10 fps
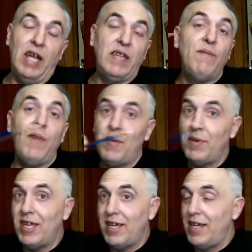like the
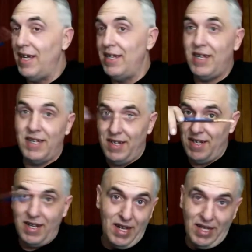family in it.
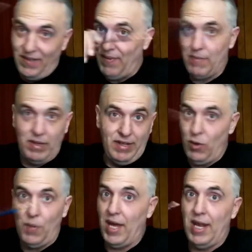I like the family. It's
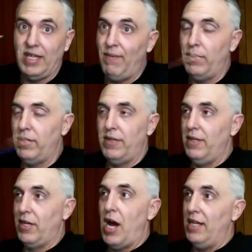the only thing I liked about
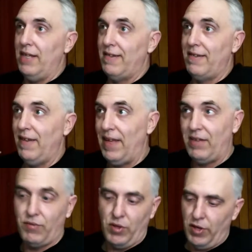the Collins. I
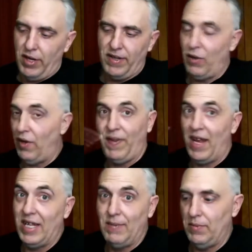think it's the only
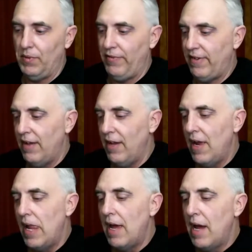thing I liked about the movies.
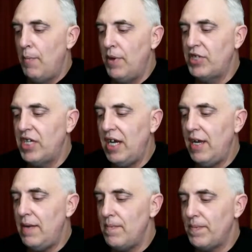But
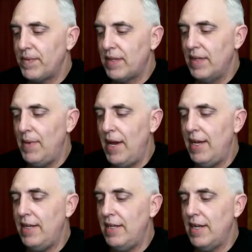she, the
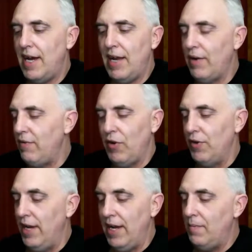main, I don't know
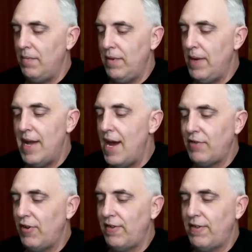her name, the main
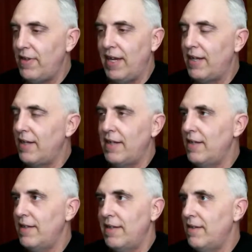actress, like,
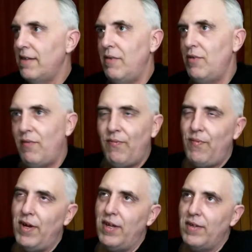the one who
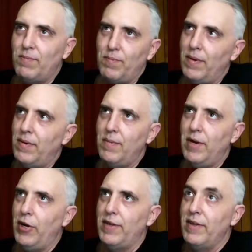fell
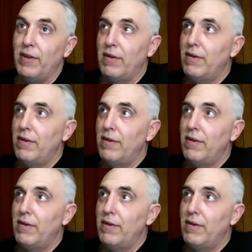married.